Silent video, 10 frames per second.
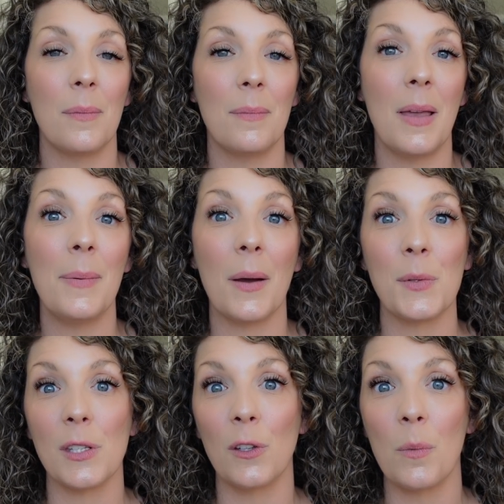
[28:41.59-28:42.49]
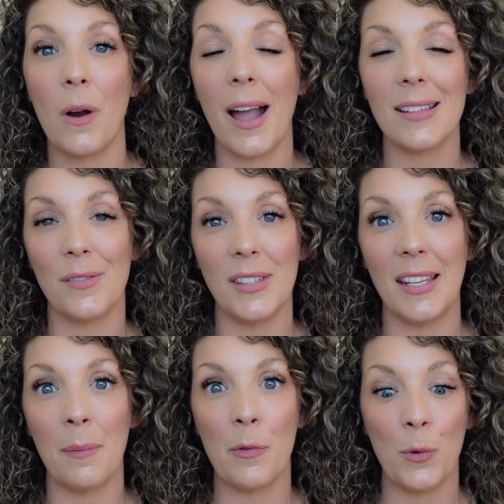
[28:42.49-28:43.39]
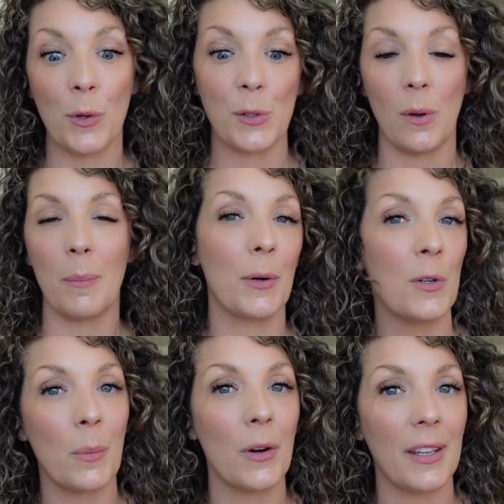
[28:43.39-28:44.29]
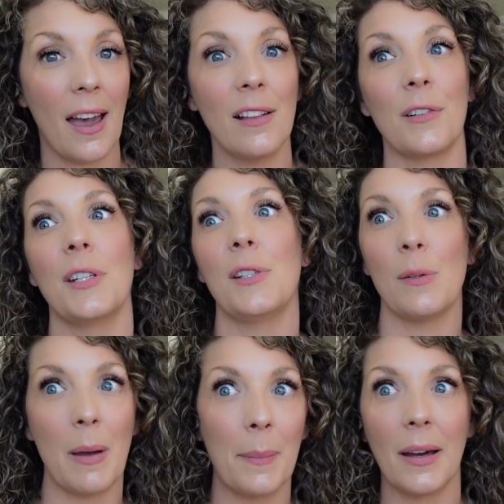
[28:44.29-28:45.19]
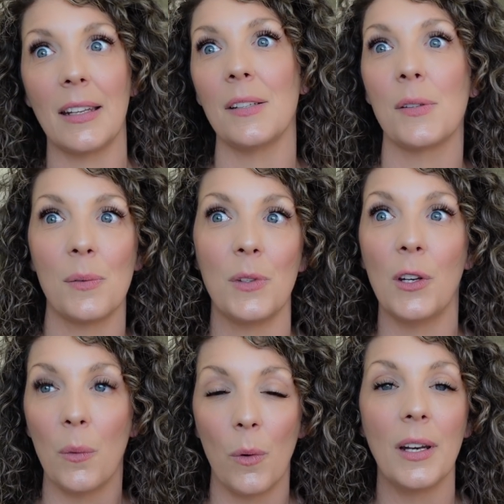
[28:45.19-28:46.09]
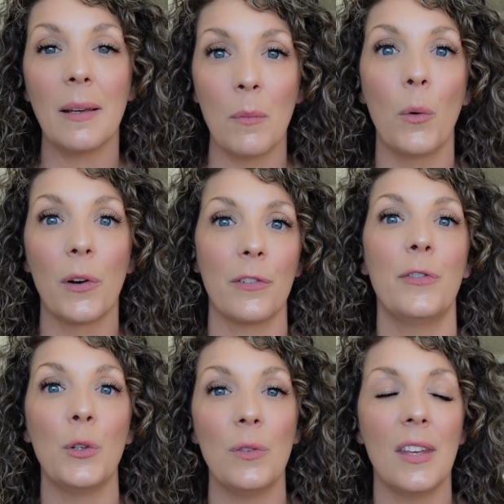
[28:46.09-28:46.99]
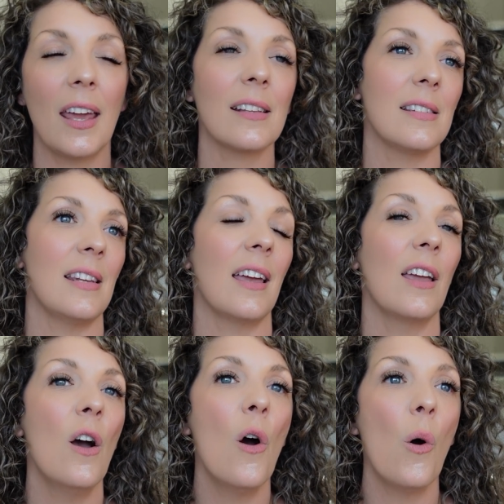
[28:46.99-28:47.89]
Maybe I was a little more active the day before, so I burned more calories, so my body is, wanting more food the next day.